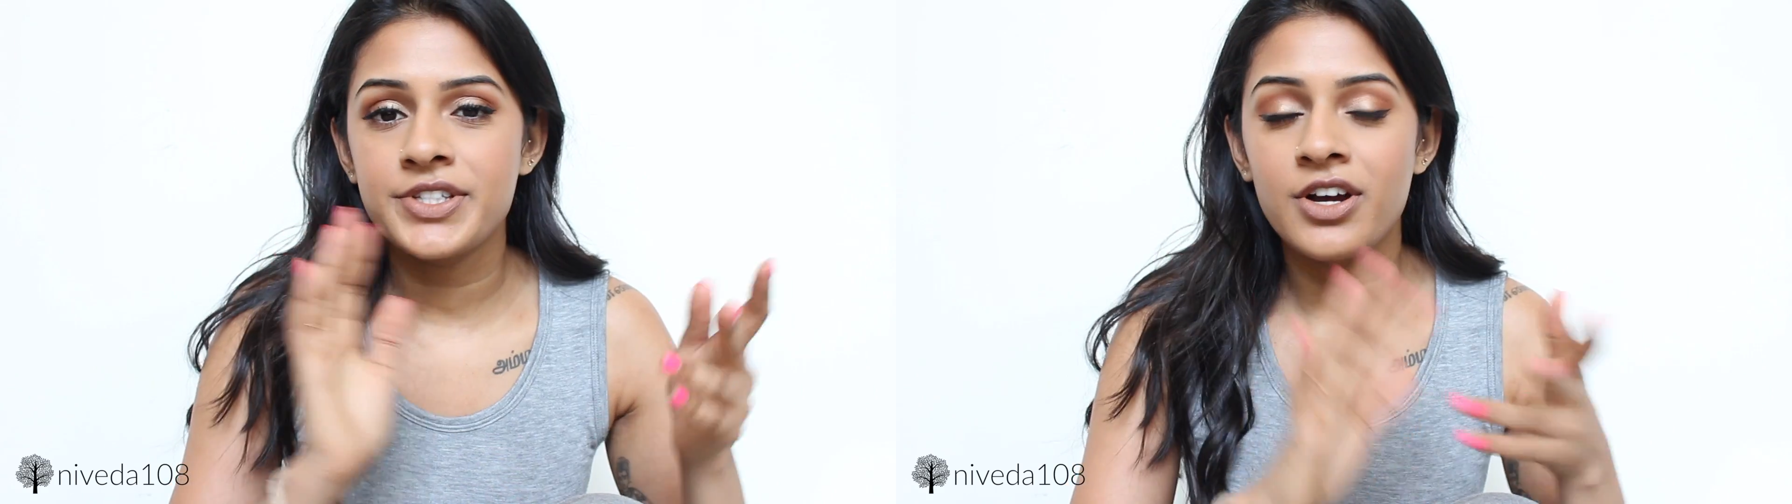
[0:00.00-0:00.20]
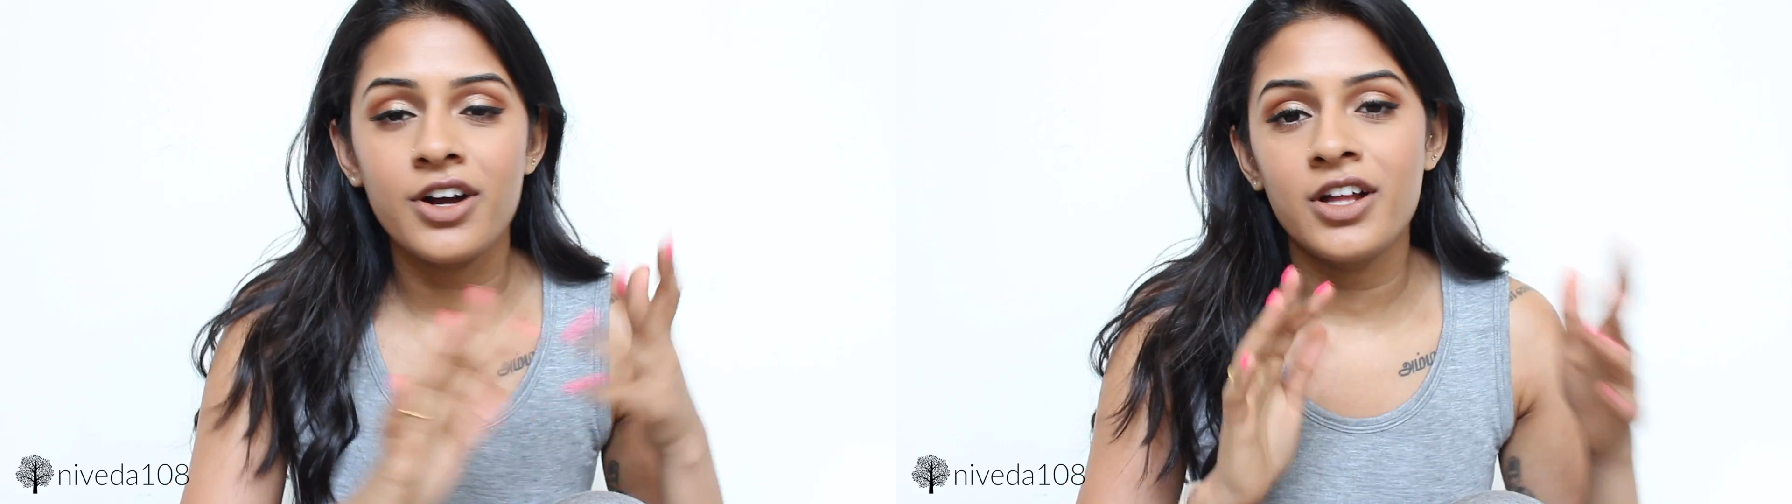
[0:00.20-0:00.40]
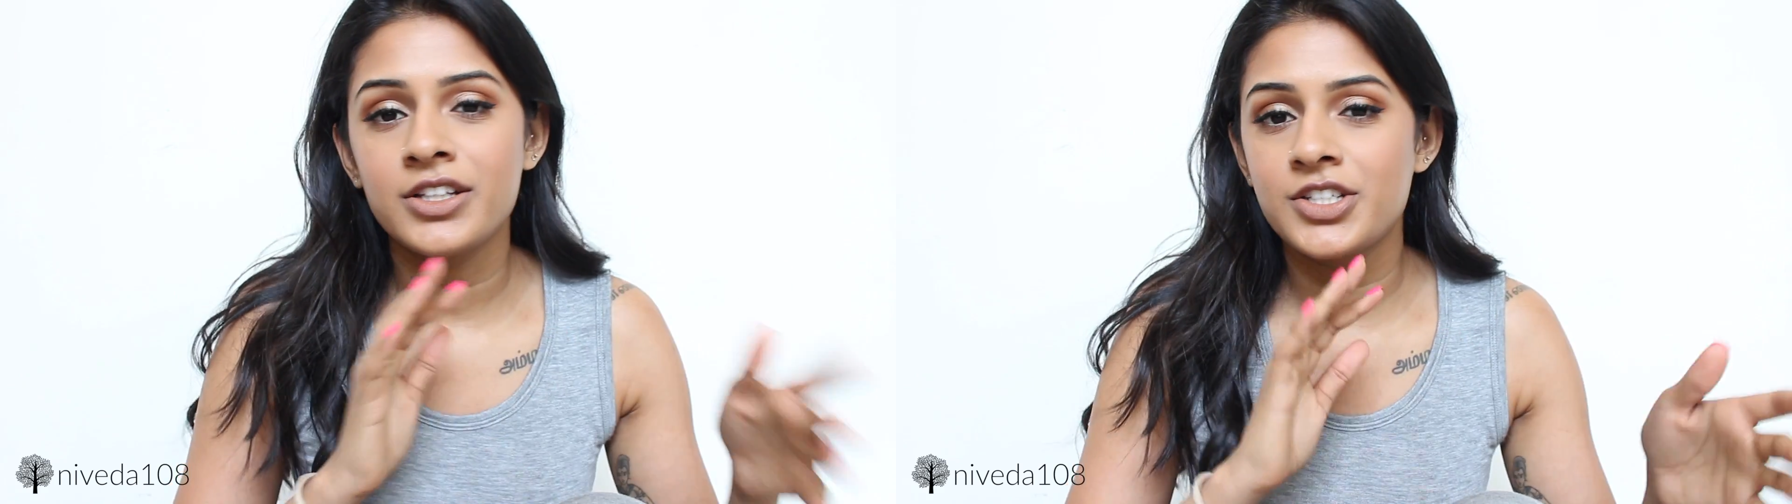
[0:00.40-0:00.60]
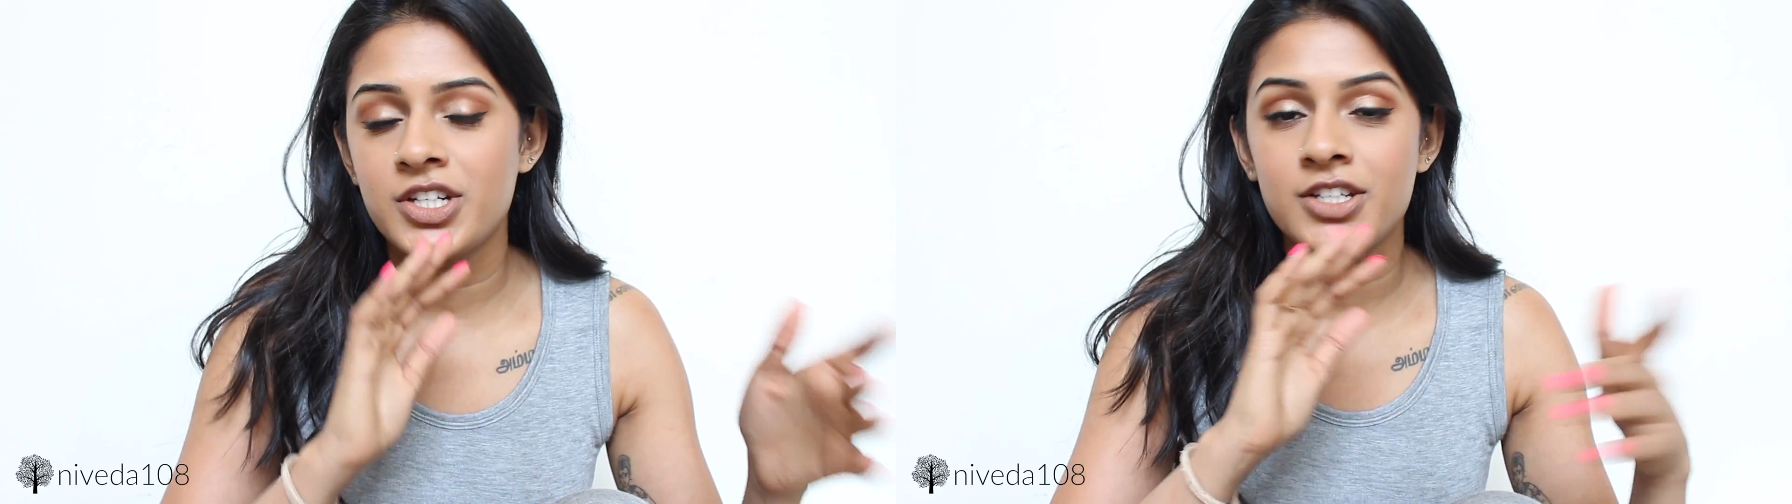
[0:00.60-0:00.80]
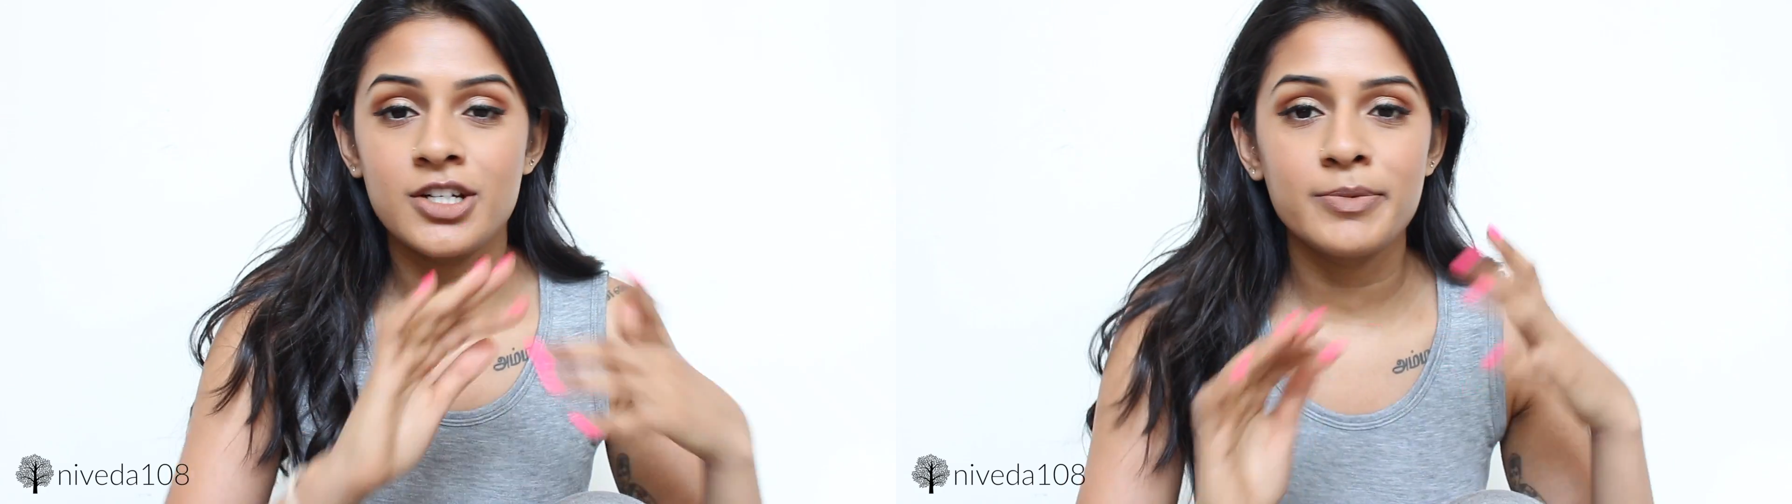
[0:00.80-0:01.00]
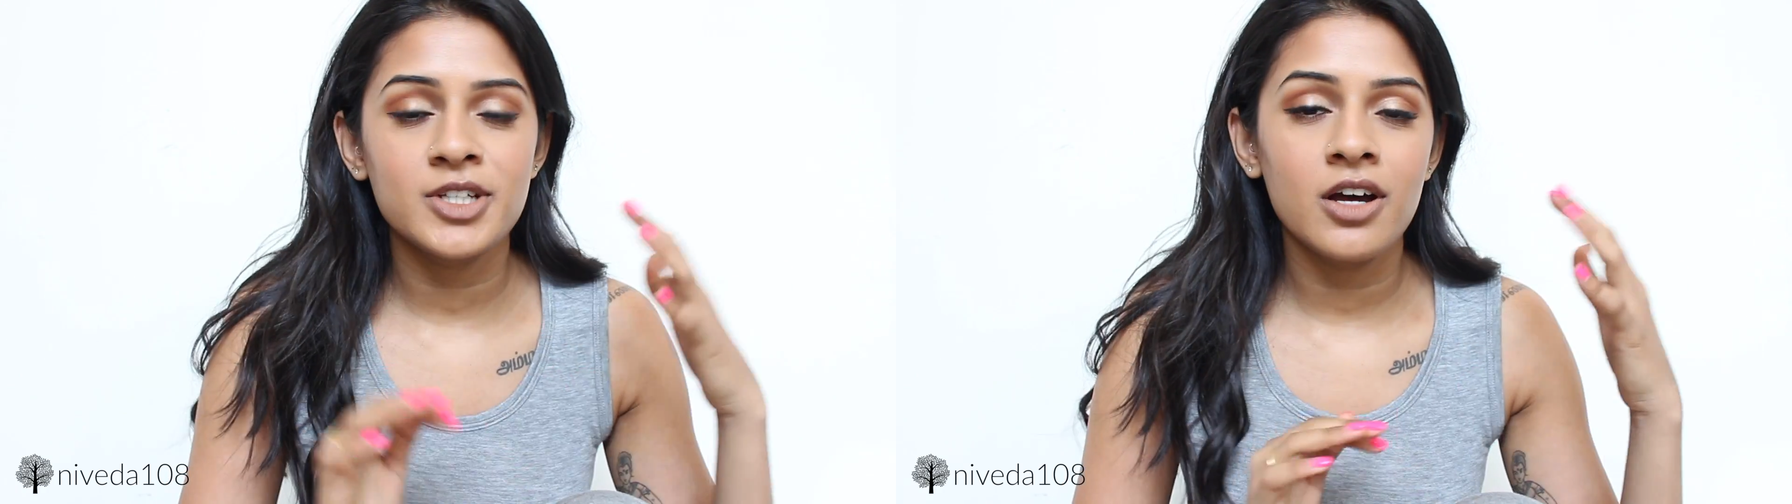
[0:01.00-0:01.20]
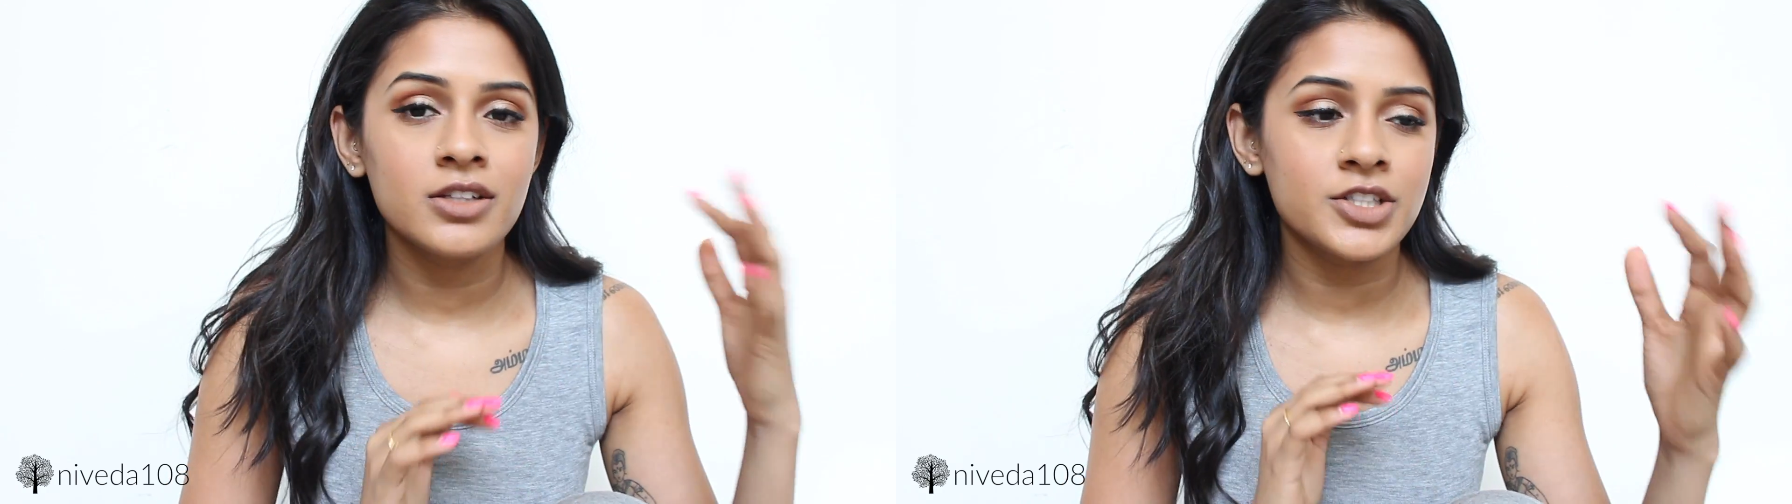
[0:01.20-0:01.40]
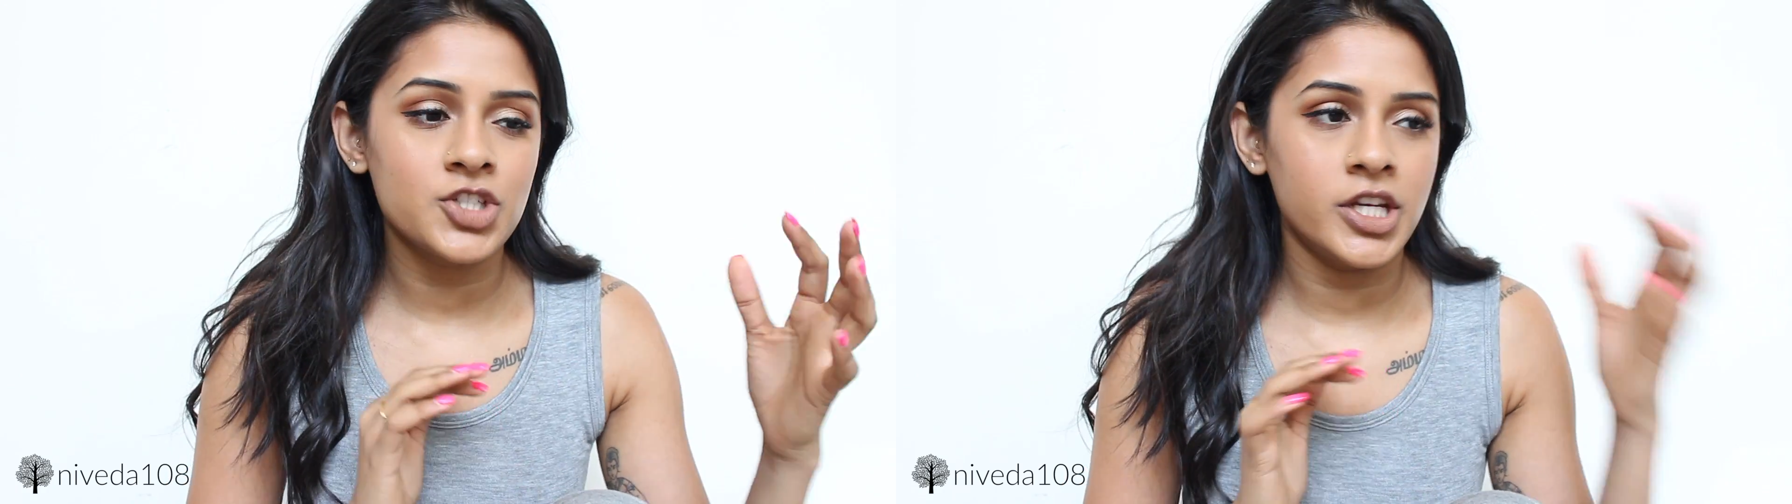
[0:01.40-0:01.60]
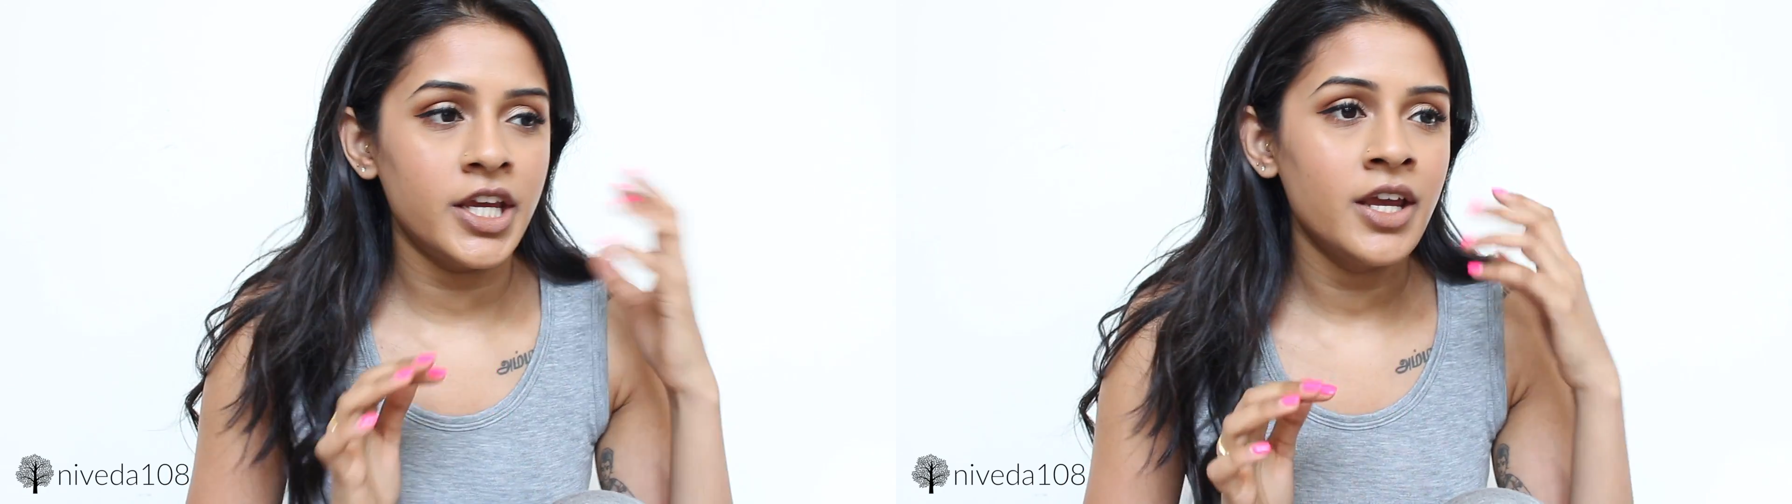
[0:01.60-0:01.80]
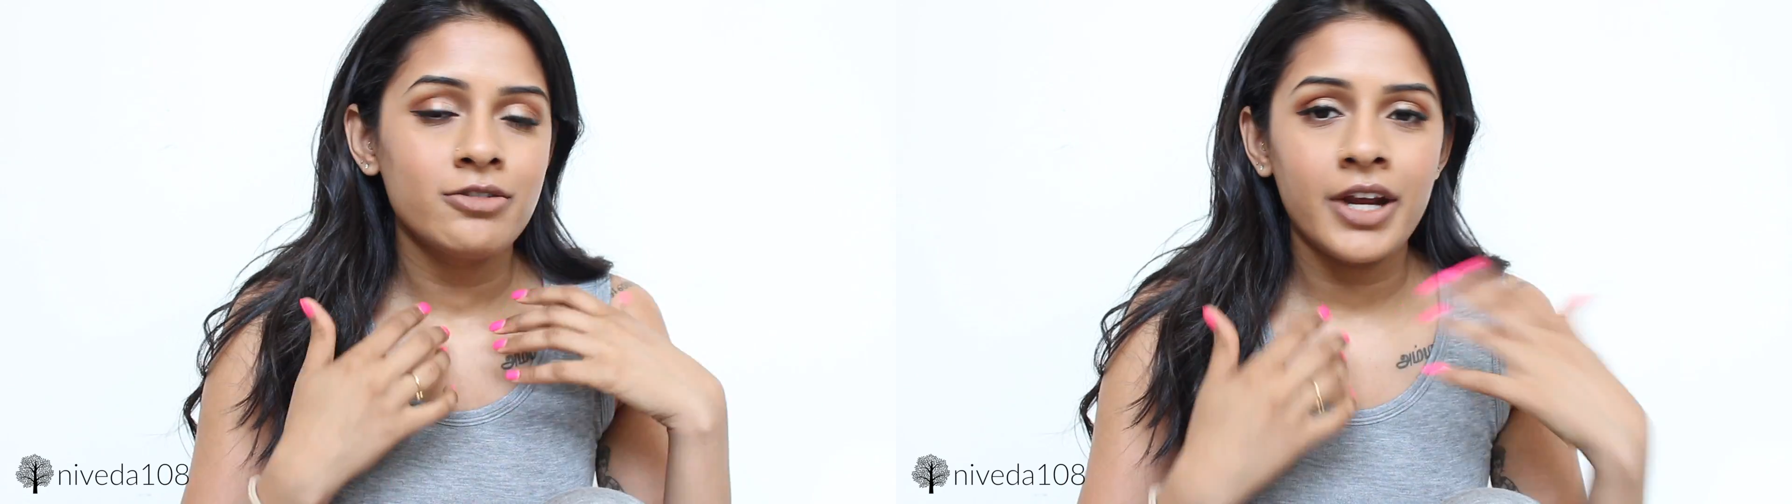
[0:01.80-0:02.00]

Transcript: oncology, dermatology,